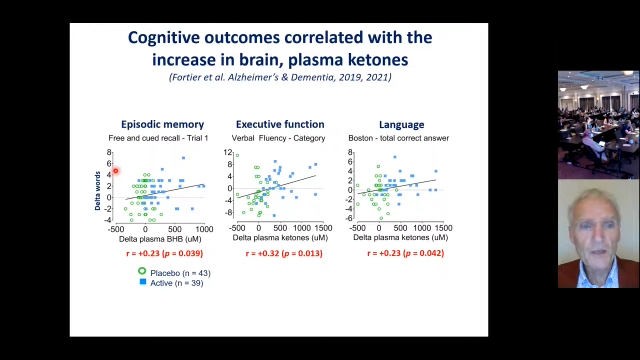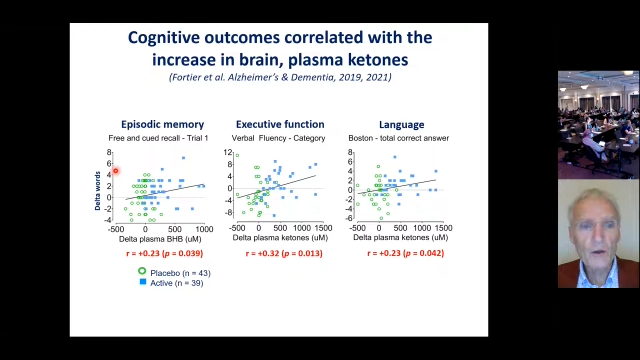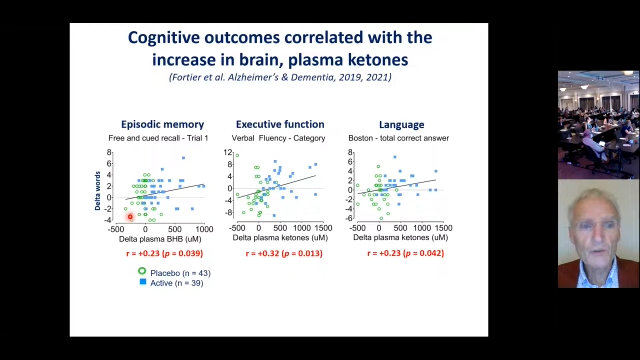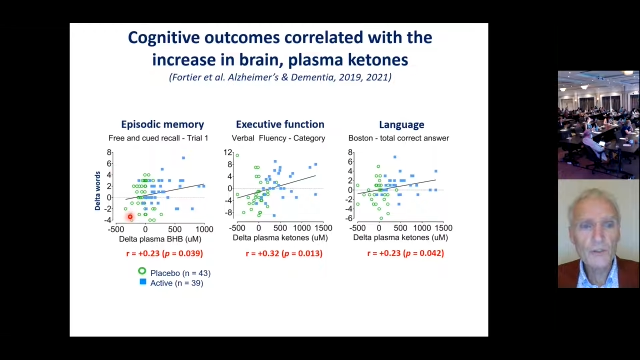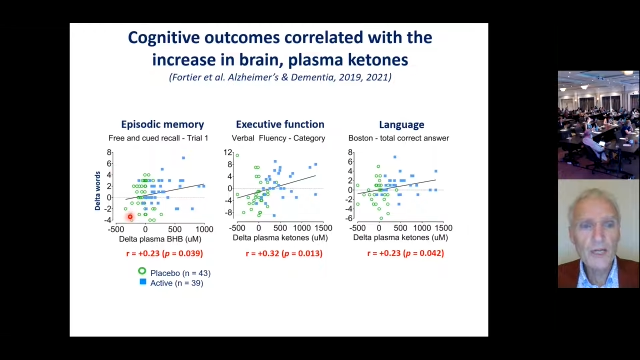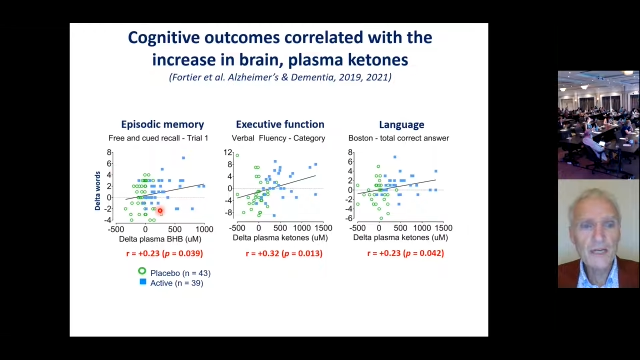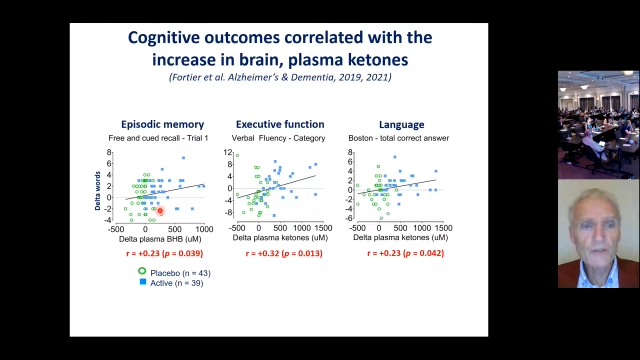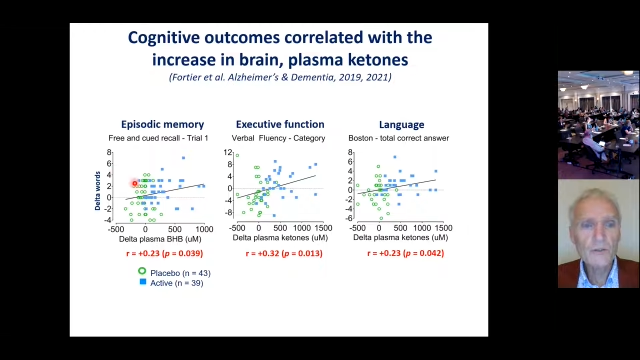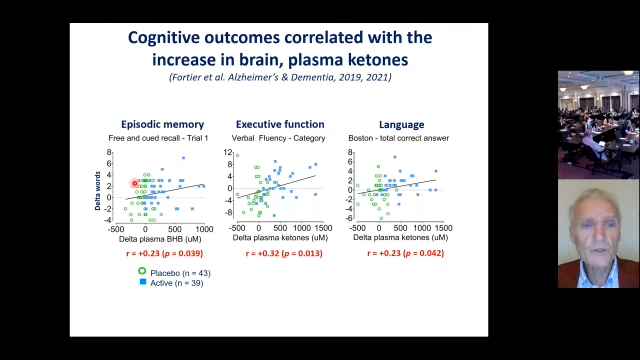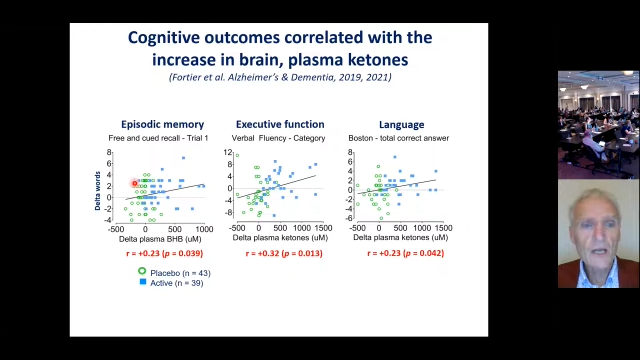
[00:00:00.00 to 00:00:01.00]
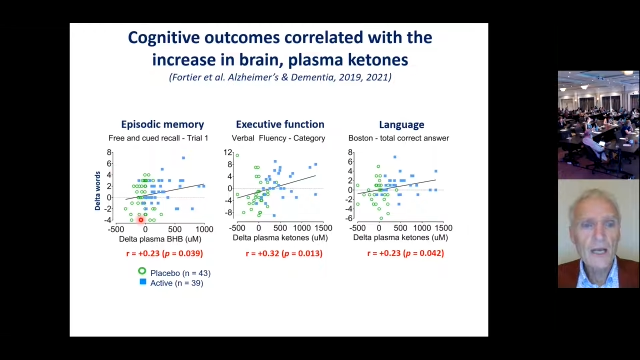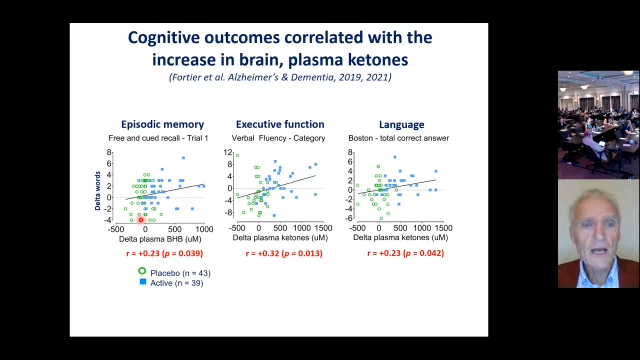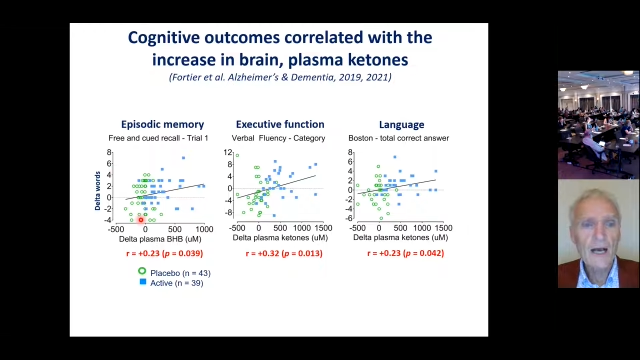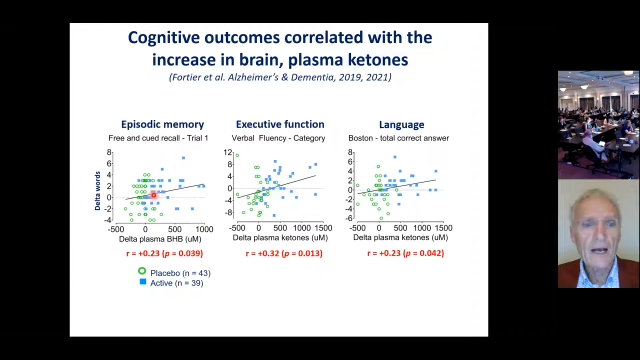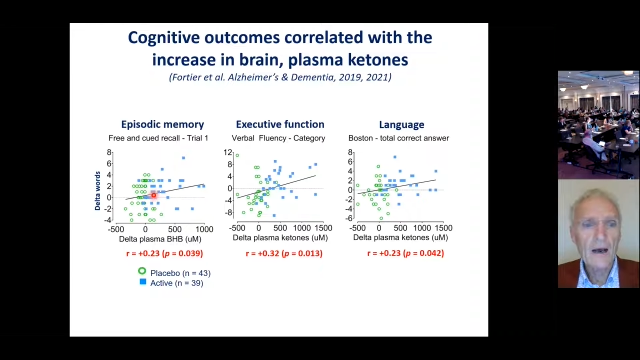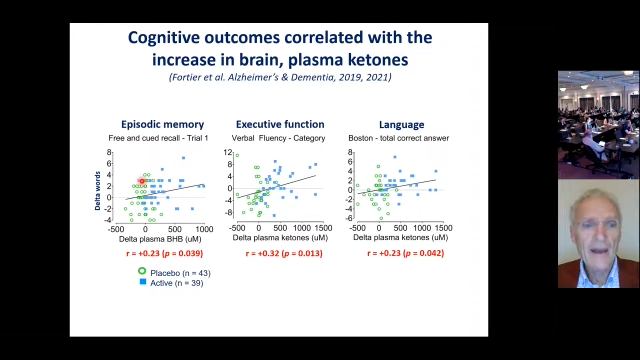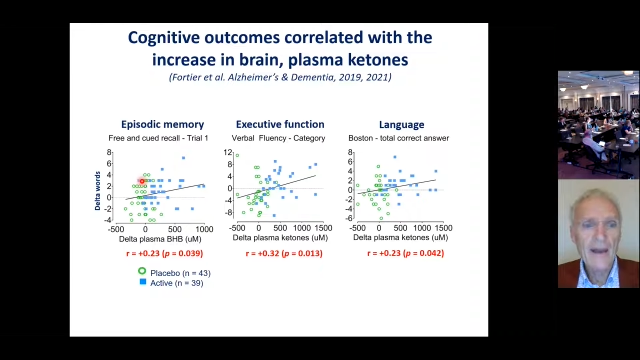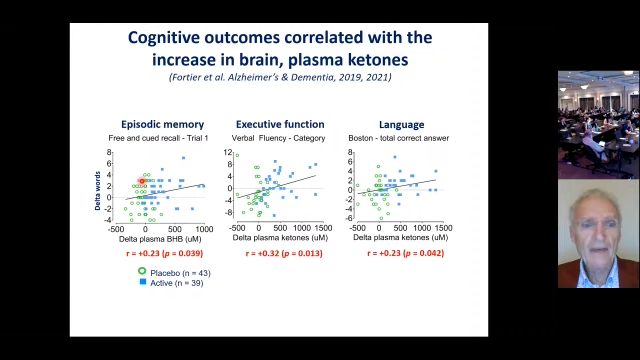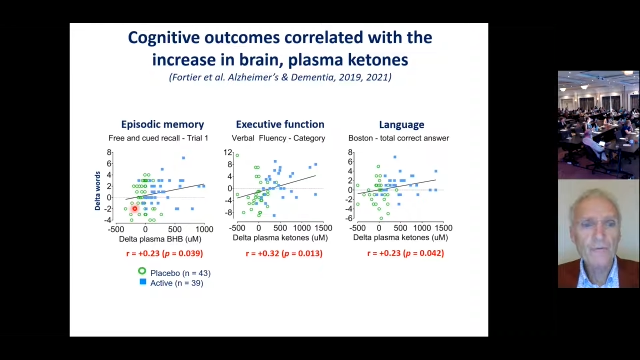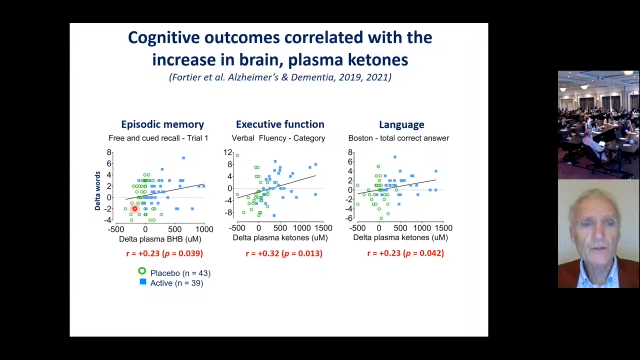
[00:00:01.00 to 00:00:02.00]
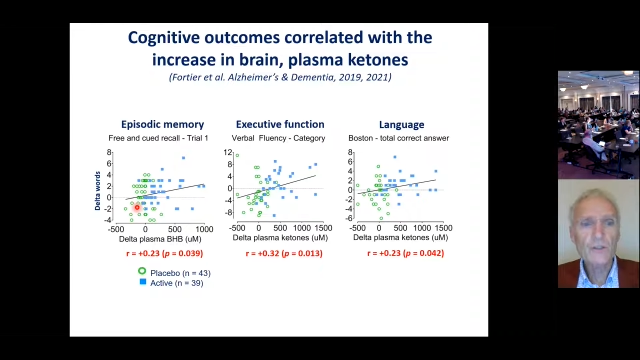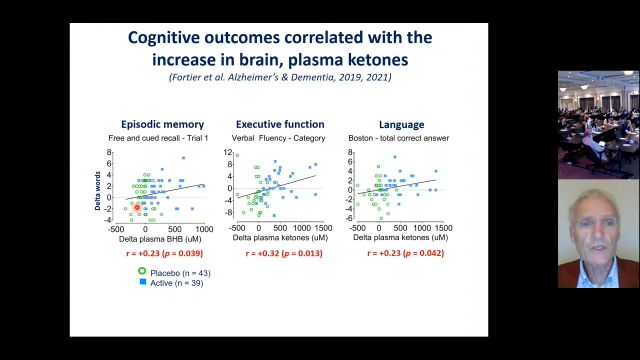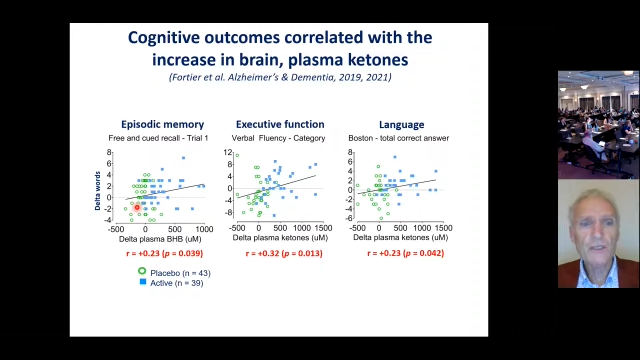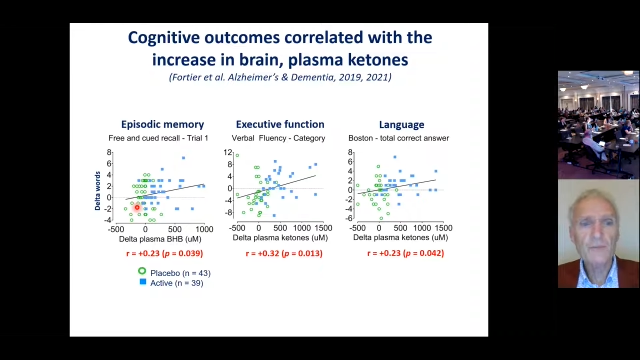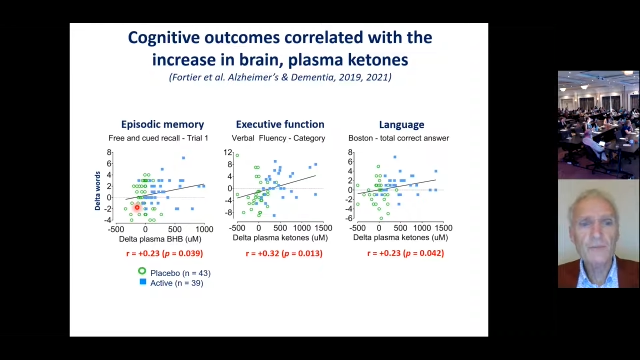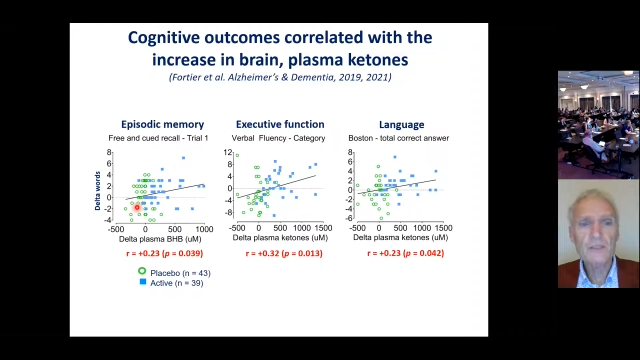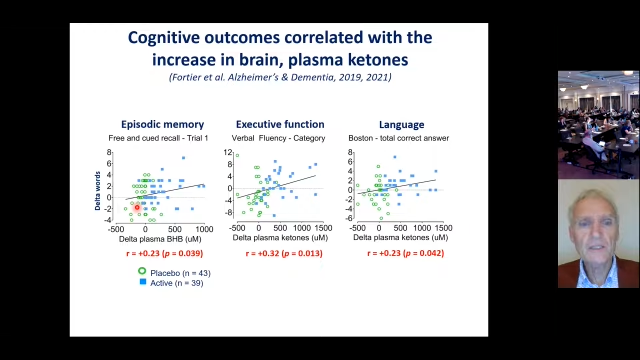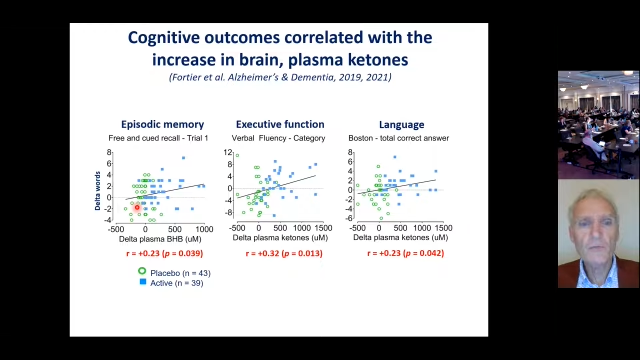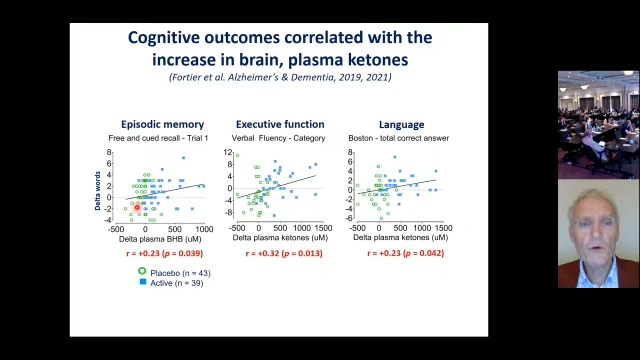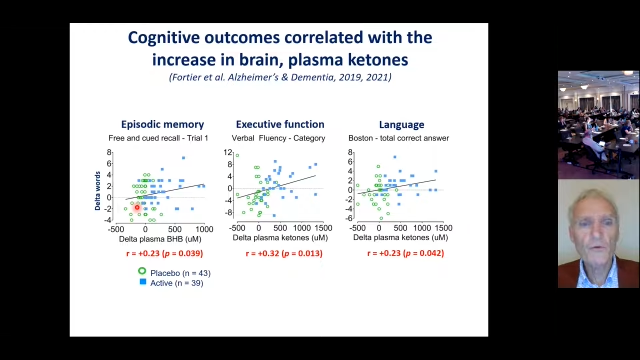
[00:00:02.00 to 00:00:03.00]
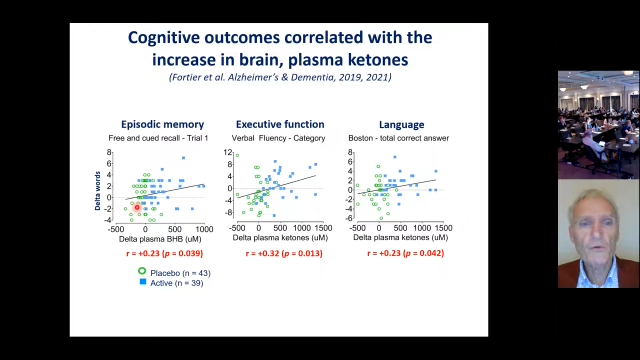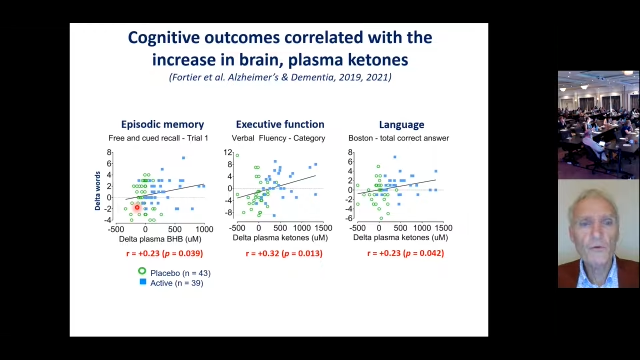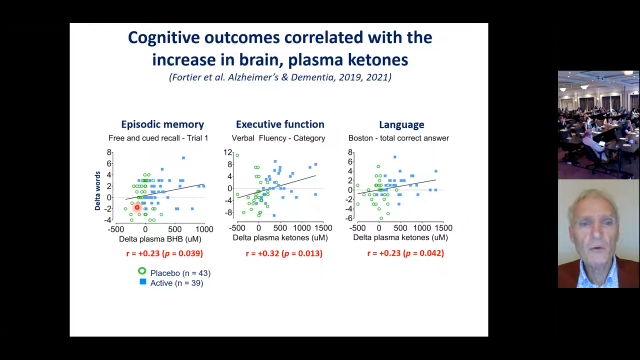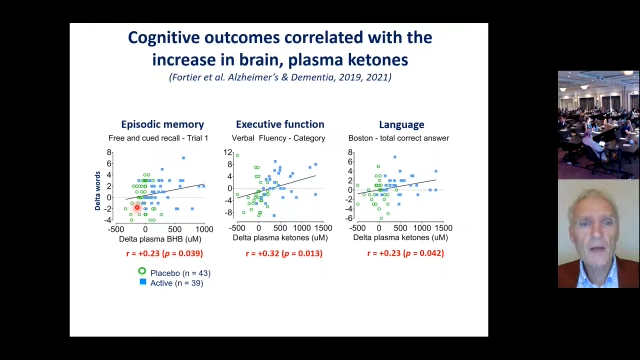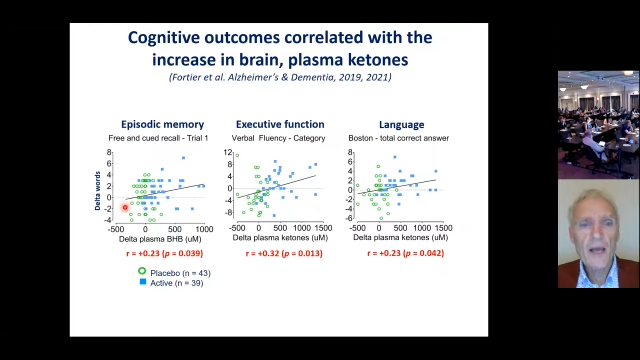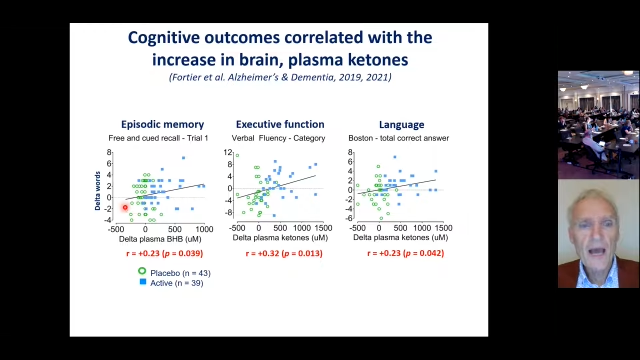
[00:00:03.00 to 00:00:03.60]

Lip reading: They don't change on average in the placebo group.